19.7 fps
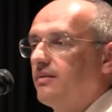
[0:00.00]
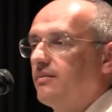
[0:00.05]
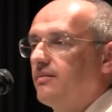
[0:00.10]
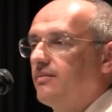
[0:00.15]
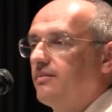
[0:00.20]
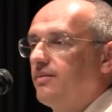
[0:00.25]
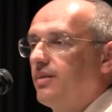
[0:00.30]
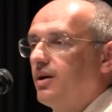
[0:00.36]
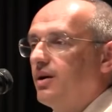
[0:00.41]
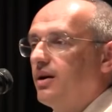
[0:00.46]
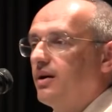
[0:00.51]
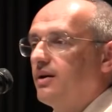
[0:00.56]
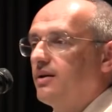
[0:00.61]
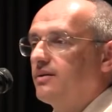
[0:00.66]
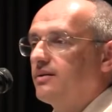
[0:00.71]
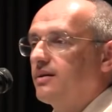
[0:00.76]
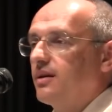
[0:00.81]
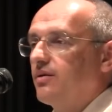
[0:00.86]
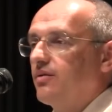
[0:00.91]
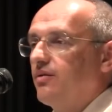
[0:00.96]
get
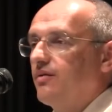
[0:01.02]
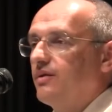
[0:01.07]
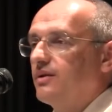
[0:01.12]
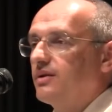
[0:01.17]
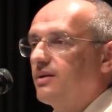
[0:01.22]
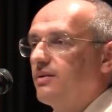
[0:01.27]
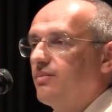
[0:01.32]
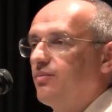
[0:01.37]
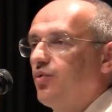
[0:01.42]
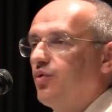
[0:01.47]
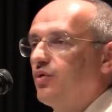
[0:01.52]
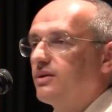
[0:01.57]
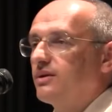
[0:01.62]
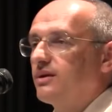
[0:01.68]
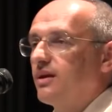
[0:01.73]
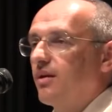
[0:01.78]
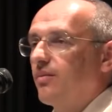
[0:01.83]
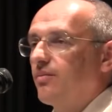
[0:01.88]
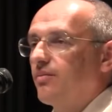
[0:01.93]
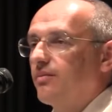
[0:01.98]
humiliated
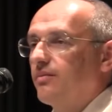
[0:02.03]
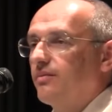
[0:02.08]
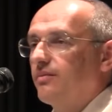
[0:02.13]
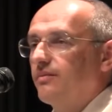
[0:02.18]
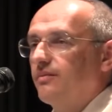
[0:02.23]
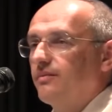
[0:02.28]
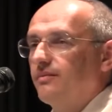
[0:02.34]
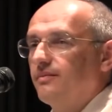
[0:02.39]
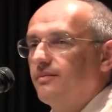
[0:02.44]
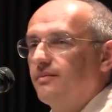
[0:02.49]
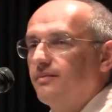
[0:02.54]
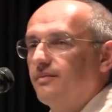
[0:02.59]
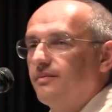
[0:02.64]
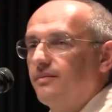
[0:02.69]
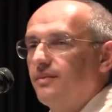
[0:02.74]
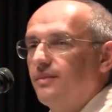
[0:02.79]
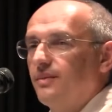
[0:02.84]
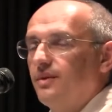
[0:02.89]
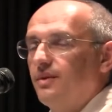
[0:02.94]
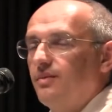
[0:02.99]
until they
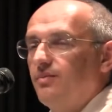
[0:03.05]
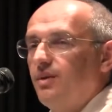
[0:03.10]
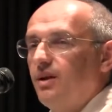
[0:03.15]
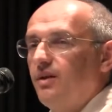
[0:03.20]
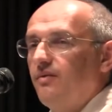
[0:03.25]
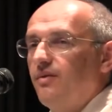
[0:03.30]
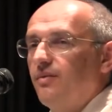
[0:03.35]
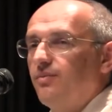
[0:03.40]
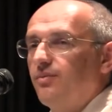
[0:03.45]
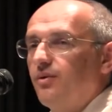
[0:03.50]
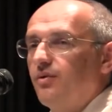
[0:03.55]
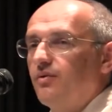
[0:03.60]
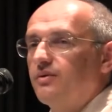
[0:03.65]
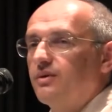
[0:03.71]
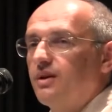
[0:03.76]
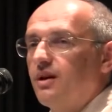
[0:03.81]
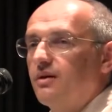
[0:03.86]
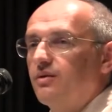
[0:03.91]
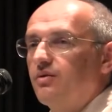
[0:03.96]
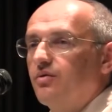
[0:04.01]
become completely
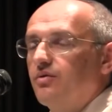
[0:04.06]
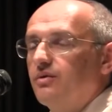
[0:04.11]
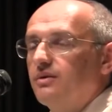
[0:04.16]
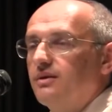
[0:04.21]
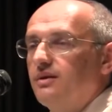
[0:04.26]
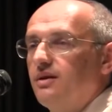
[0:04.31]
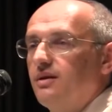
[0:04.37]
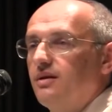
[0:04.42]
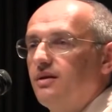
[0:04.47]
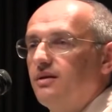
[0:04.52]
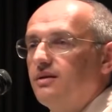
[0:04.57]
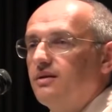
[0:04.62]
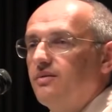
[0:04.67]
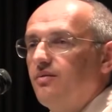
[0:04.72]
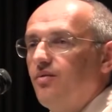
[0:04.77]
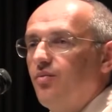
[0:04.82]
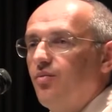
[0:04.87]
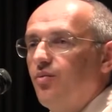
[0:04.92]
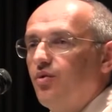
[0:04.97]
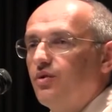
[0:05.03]
brutalized, they turn
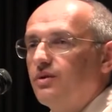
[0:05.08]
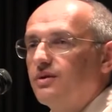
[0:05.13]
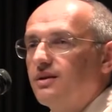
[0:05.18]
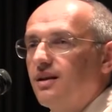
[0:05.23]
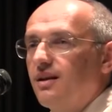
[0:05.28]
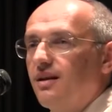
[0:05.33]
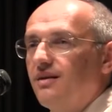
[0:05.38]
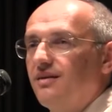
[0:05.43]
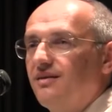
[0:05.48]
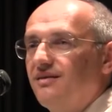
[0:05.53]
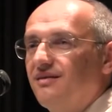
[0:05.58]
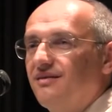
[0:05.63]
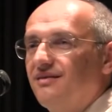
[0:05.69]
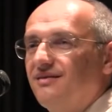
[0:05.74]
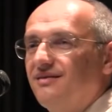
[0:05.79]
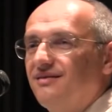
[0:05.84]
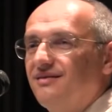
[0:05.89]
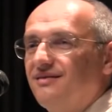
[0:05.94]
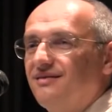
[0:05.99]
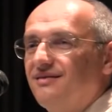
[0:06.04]
into a monster.
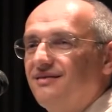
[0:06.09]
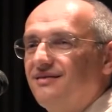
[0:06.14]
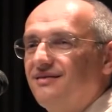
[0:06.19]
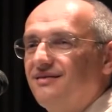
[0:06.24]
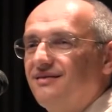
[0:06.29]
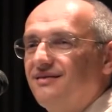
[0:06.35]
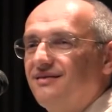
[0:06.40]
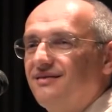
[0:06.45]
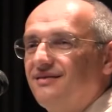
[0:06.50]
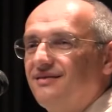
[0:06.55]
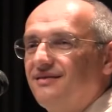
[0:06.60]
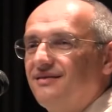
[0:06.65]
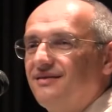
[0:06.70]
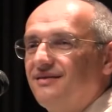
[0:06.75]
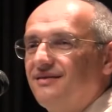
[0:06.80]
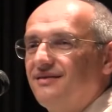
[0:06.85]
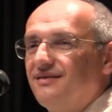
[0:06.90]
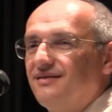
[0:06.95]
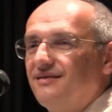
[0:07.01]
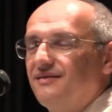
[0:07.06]
And now there's a
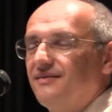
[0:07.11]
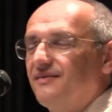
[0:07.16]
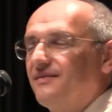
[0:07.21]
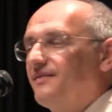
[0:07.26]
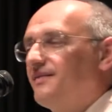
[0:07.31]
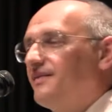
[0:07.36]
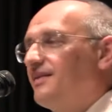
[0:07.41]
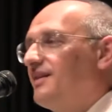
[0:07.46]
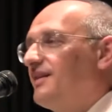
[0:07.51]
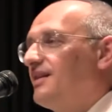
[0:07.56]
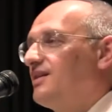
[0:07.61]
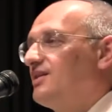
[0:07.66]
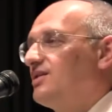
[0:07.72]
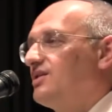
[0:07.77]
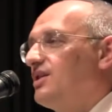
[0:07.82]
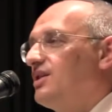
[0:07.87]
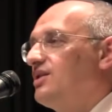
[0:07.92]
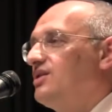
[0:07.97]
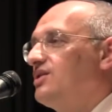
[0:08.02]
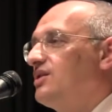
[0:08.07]
question, who made
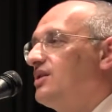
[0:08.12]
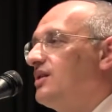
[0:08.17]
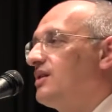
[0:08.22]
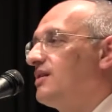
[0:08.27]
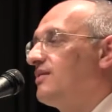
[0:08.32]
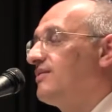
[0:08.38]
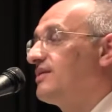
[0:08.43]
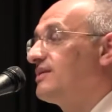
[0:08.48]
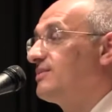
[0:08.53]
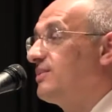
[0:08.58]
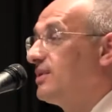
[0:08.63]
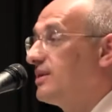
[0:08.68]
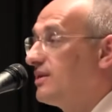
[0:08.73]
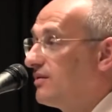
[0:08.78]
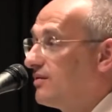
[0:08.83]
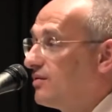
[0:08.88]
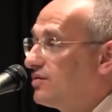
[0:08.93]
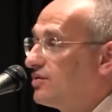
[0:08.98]
him a monster?